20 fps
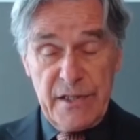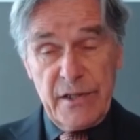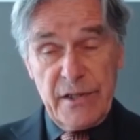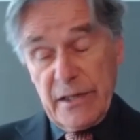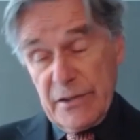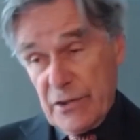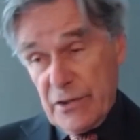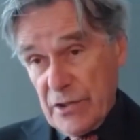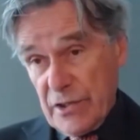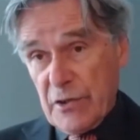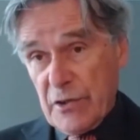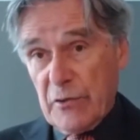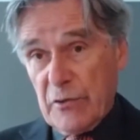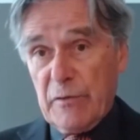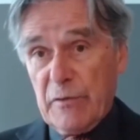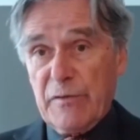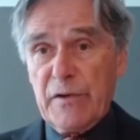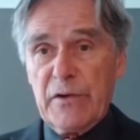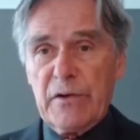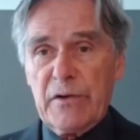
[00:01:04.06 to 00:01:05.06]
not just
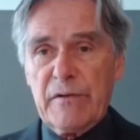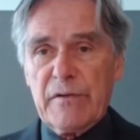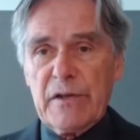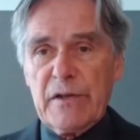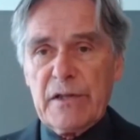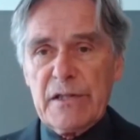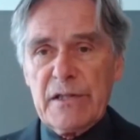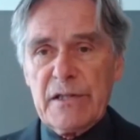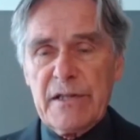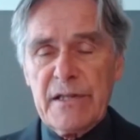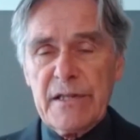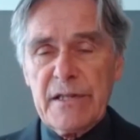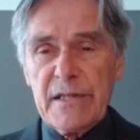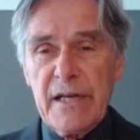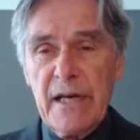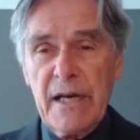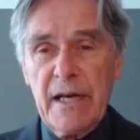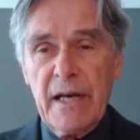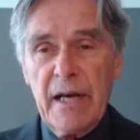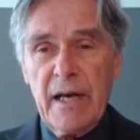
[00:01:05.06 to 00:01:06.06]
good for
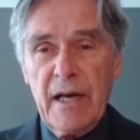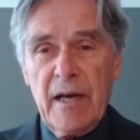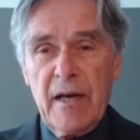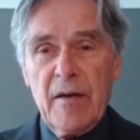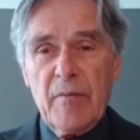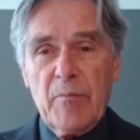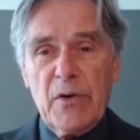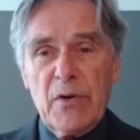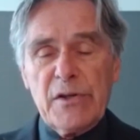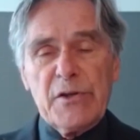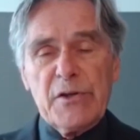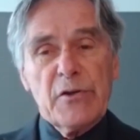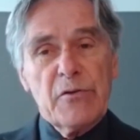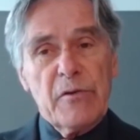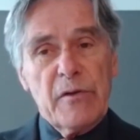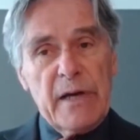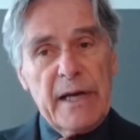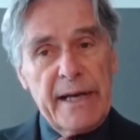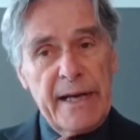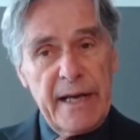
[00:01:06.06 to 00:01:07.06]
universities, but
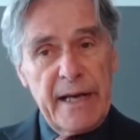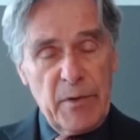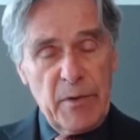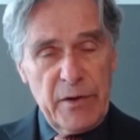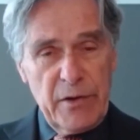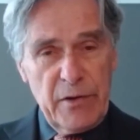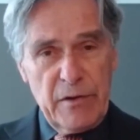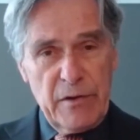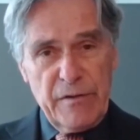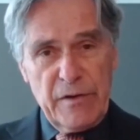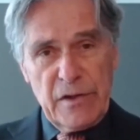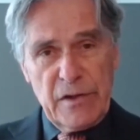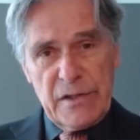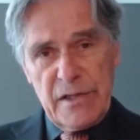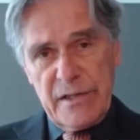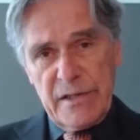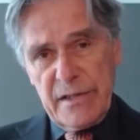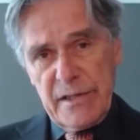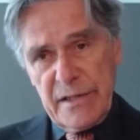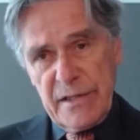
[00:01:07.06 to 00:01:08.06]
to enable
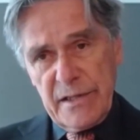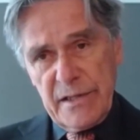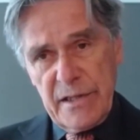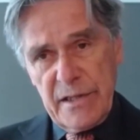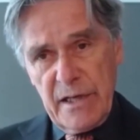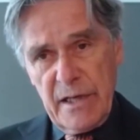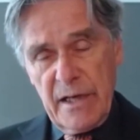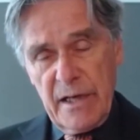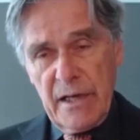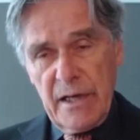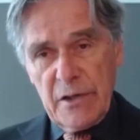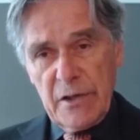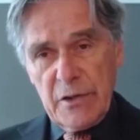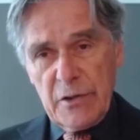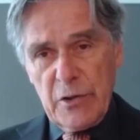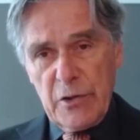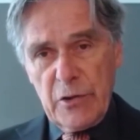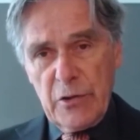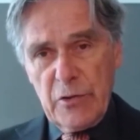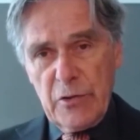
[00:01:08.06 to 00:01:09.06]
universities
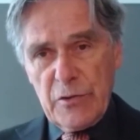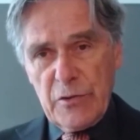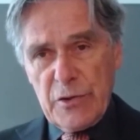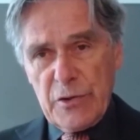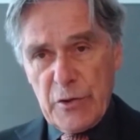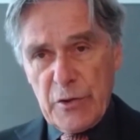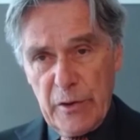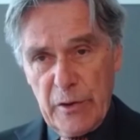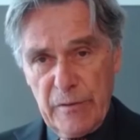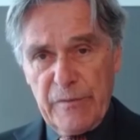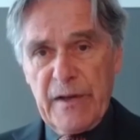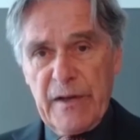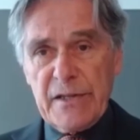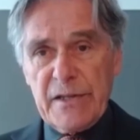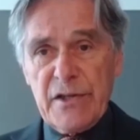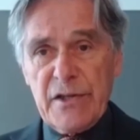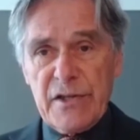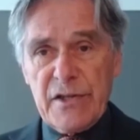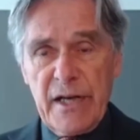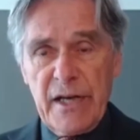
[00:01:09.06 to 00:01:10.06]
to serve their
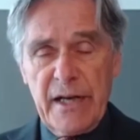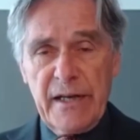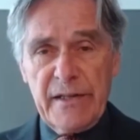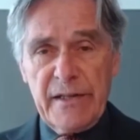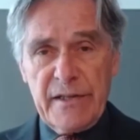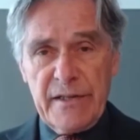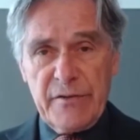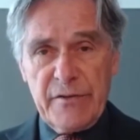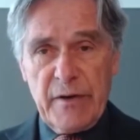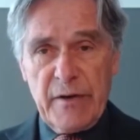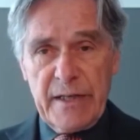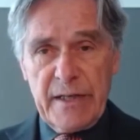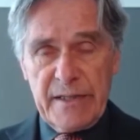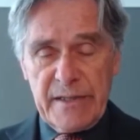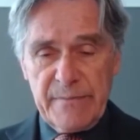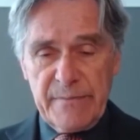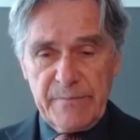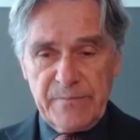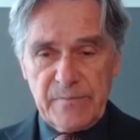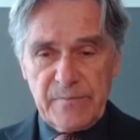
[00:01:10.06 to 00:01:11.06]
societies
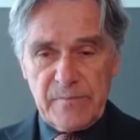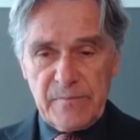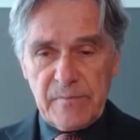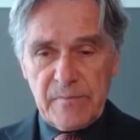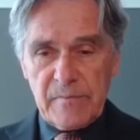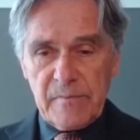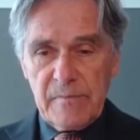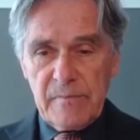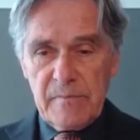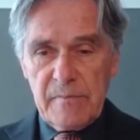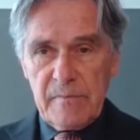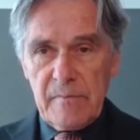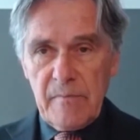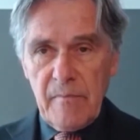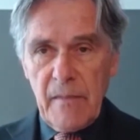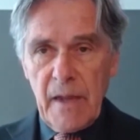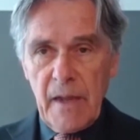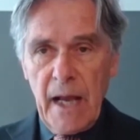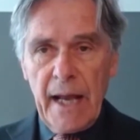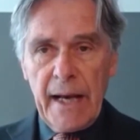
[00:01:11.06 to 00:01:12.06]
right.
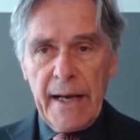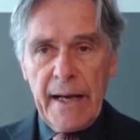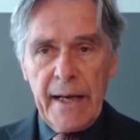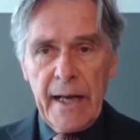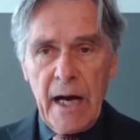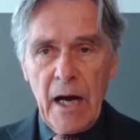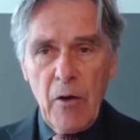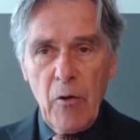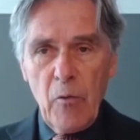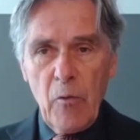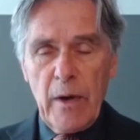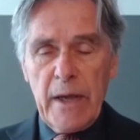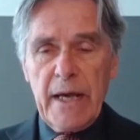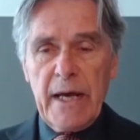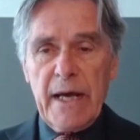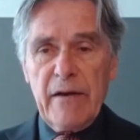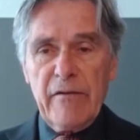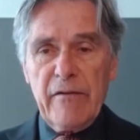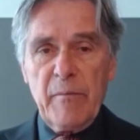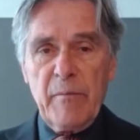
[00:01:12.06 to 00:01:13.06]
And now we
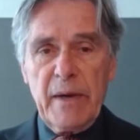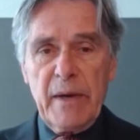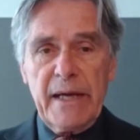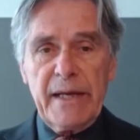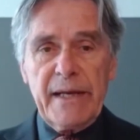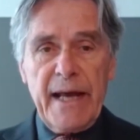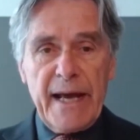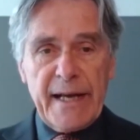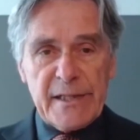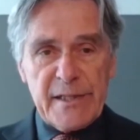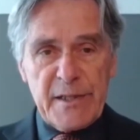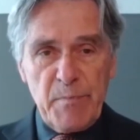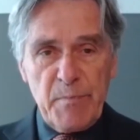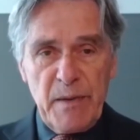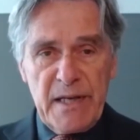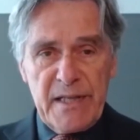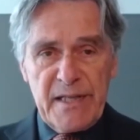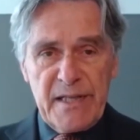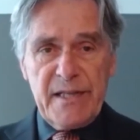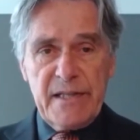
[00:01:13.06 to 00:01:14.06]
have made
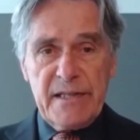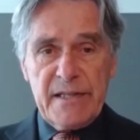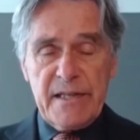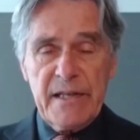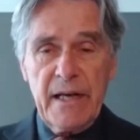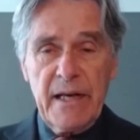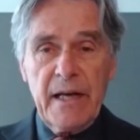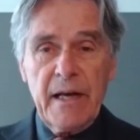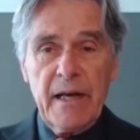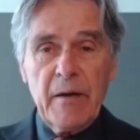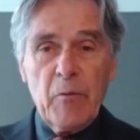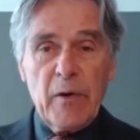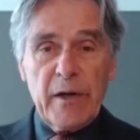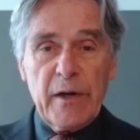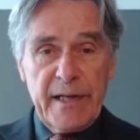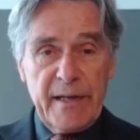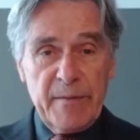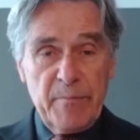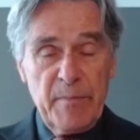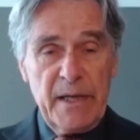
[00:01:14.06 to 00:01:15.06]
explicit what
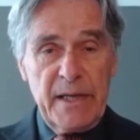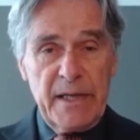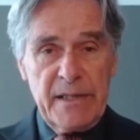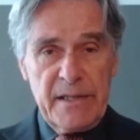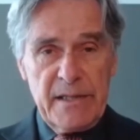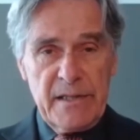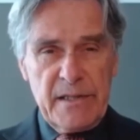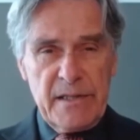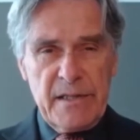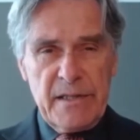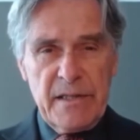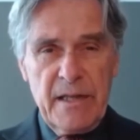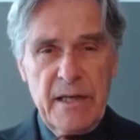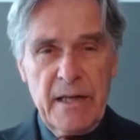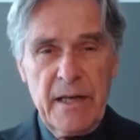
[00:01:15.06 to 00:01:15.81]
that means,